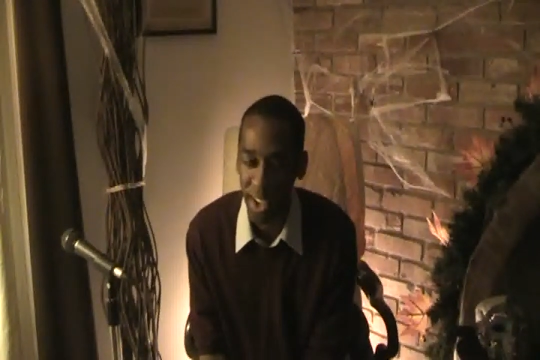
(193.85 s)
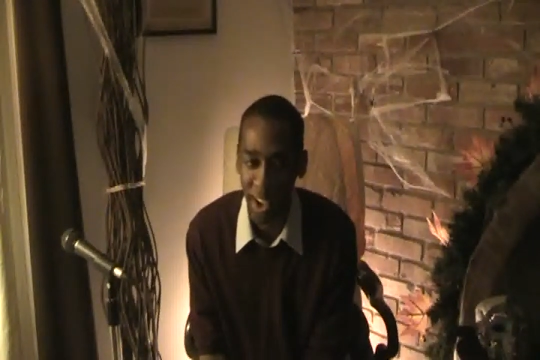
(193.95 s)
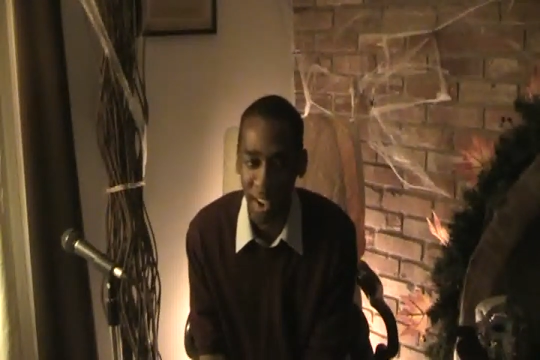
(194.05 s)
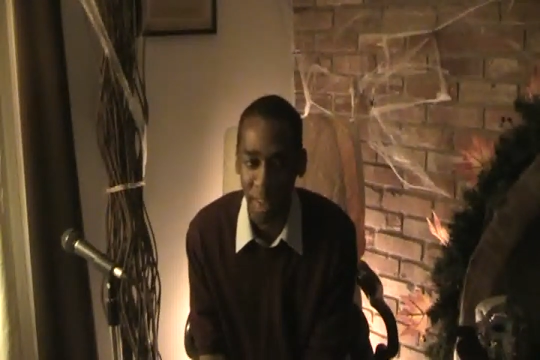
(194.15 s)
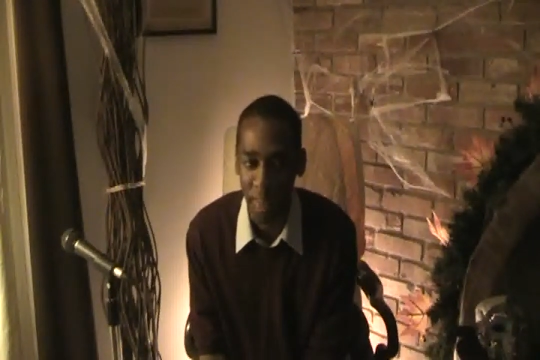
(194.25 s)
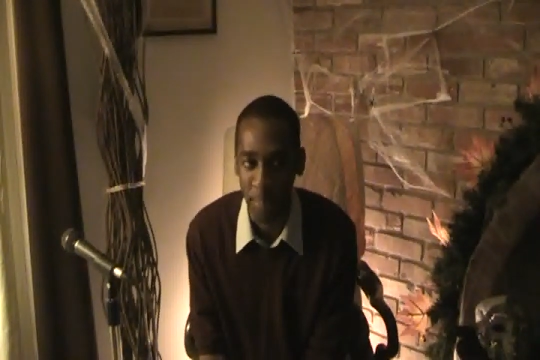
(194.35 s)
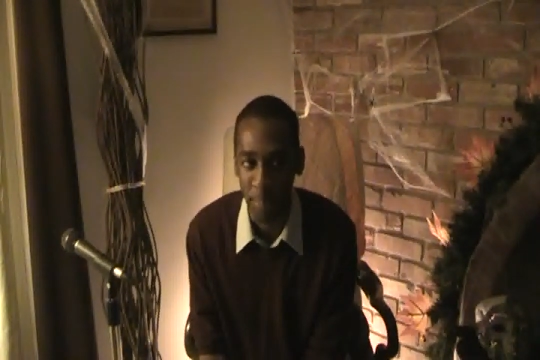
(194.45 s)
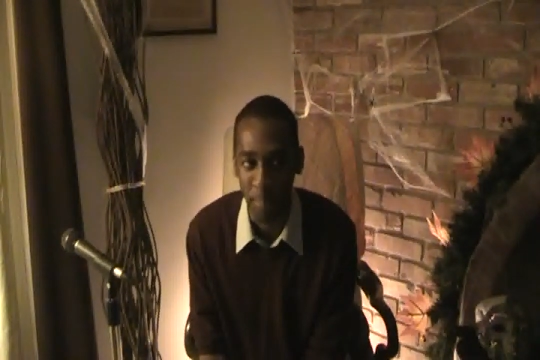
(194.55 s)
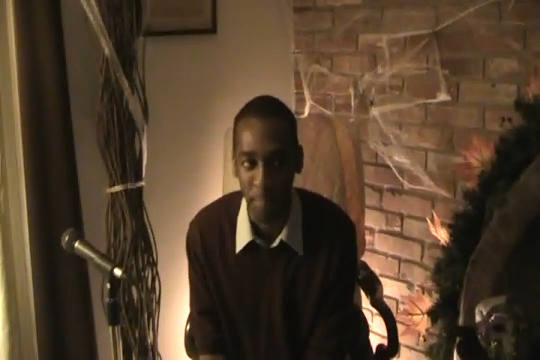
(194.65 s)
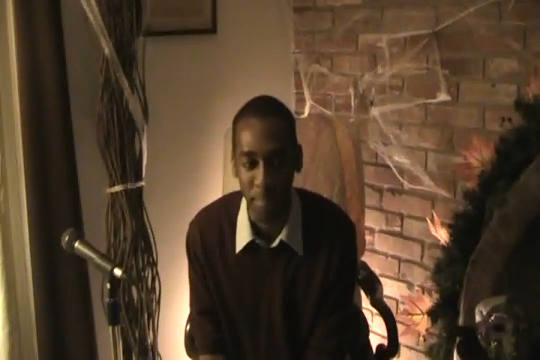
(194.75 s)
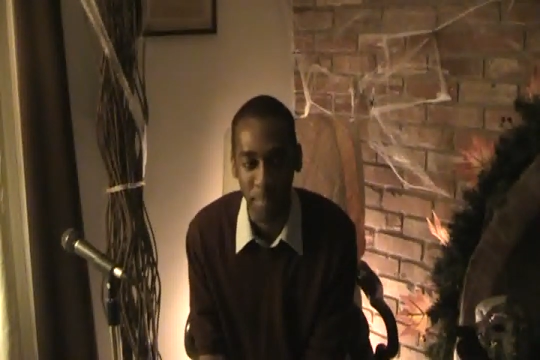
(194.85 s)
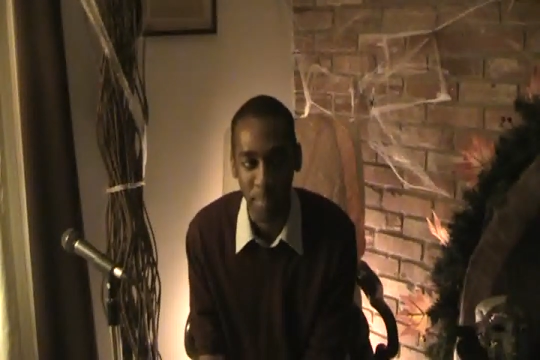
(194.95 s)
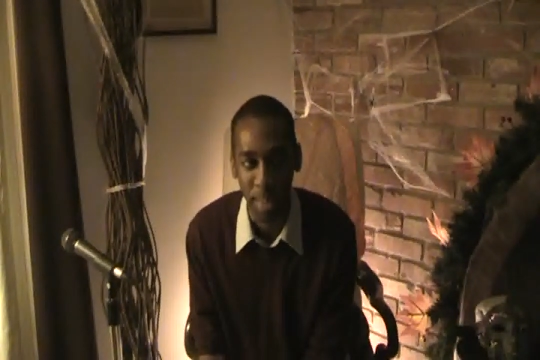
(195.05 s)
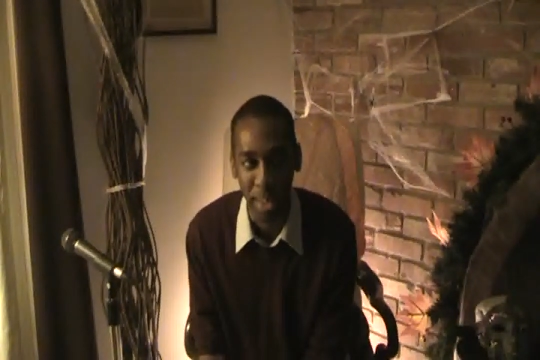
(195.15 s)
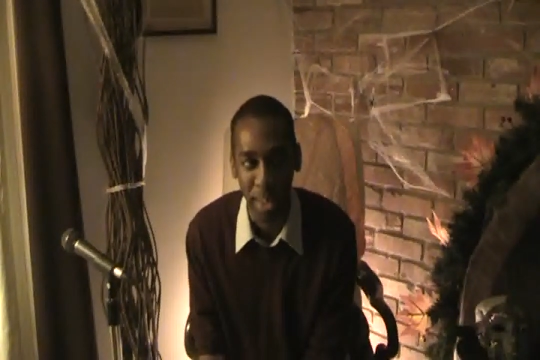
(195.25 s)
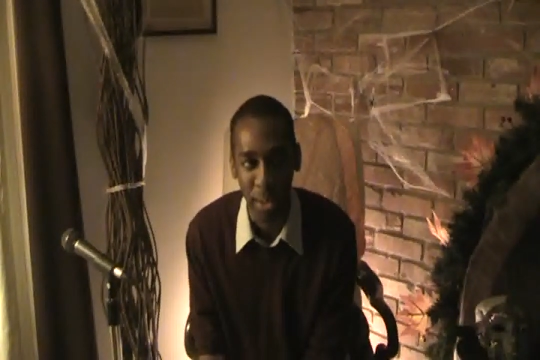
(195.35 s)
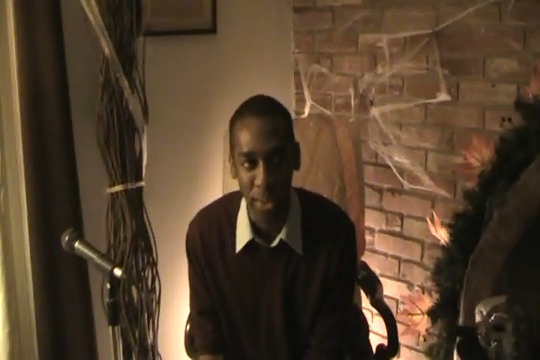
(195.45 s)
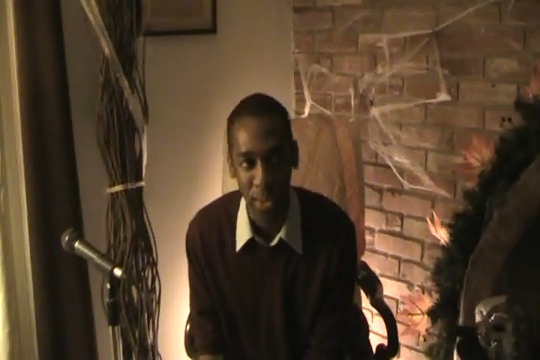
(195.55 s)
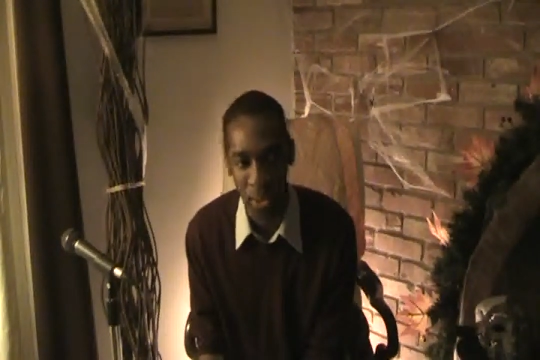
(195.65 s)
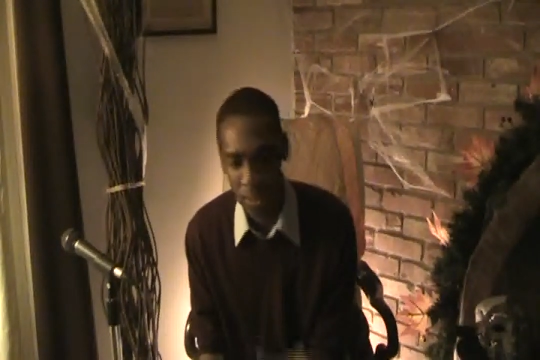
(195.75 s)
it
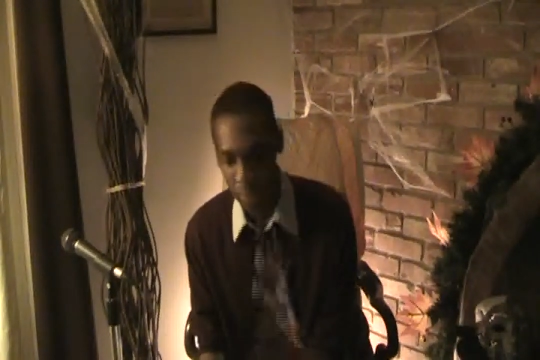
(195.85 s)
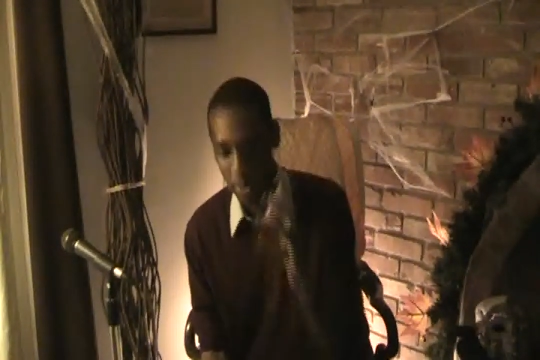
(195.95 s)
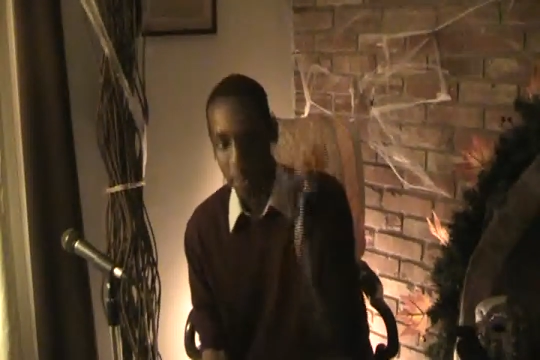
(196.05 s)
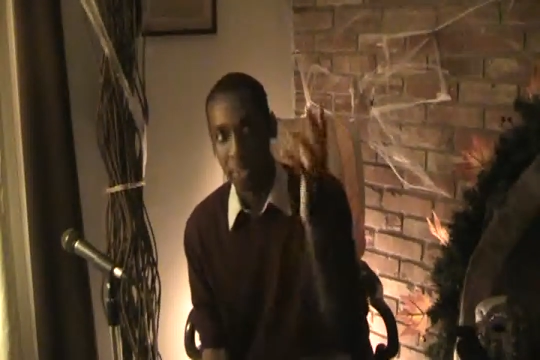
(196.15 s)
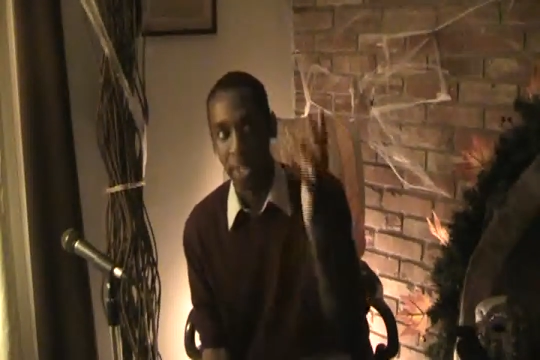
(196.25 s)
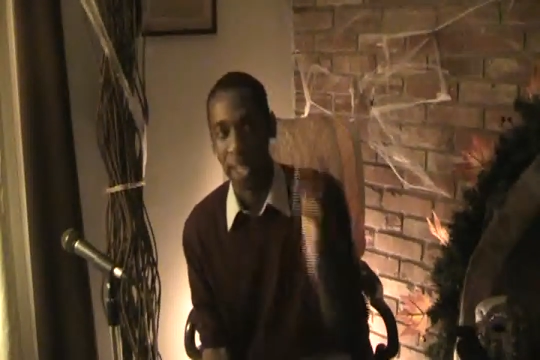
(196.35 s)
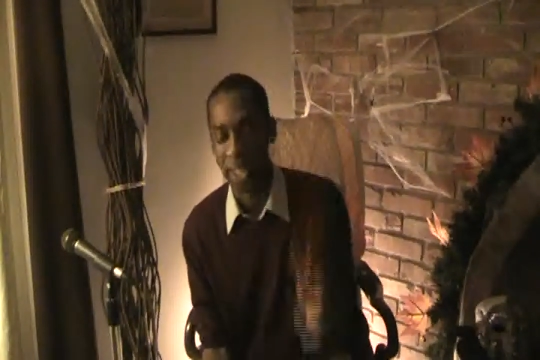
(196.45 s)
was sort of an epiphany